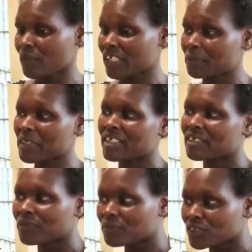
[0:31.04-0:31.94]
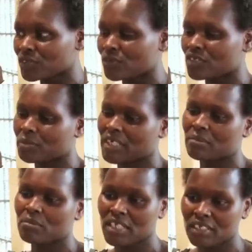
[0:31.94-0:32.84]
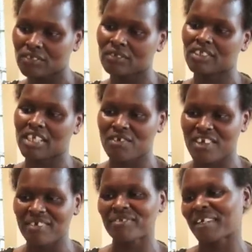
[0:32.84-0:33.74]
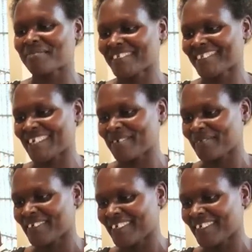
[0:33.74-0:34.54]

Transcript: We expected 50 schools, but many schools are on half term this time.